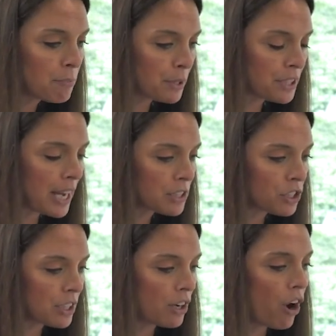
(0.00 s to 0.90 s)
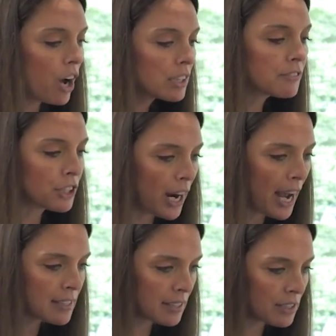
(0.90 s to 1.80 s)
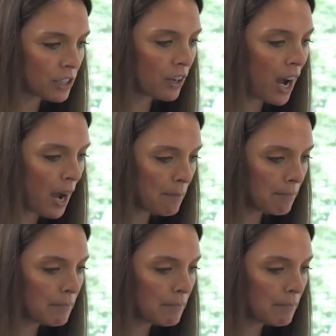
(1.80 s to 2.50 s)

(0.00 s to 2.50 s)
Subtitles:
protection, all of your assets are up.